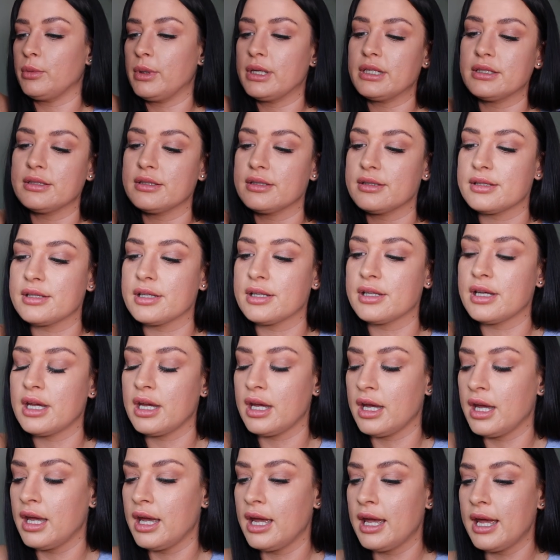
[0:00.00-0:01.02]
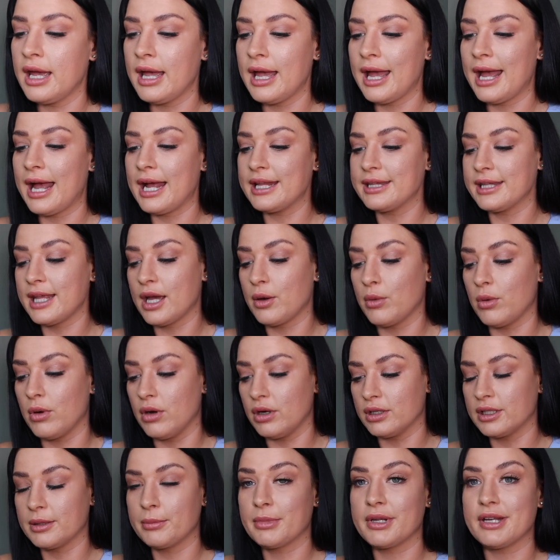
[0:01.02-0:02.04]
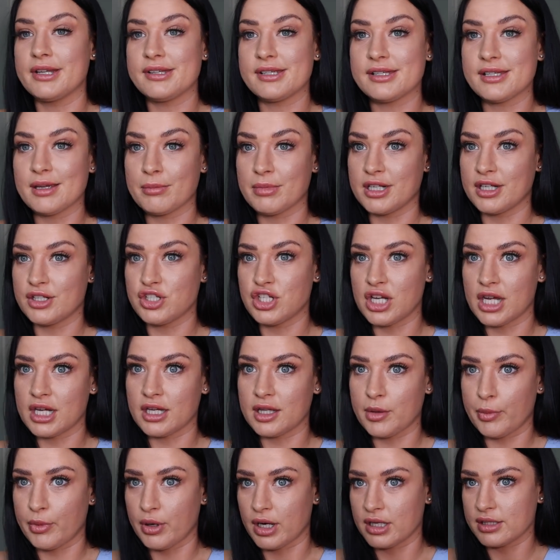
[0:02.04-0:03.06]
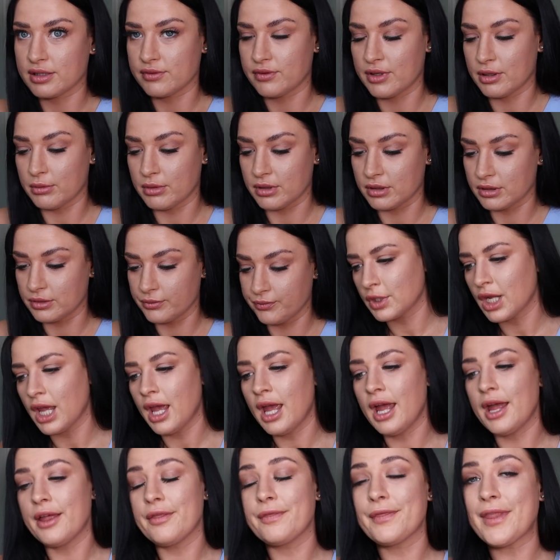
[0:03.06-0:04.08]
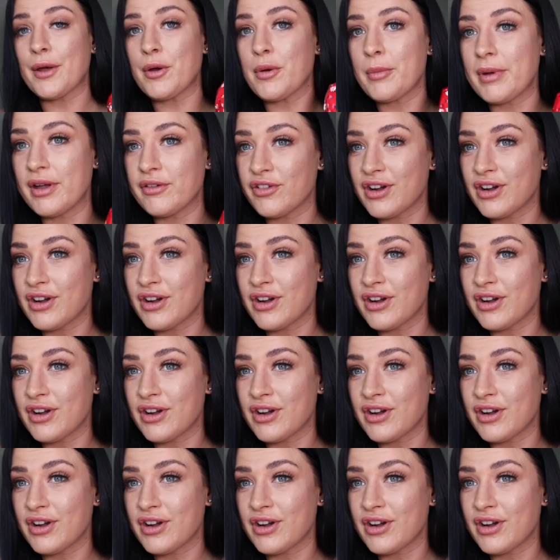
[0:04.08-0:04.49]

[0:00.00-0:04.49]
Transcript: wins. And that one, I'm going to I'm going to check the price of that one. That one, my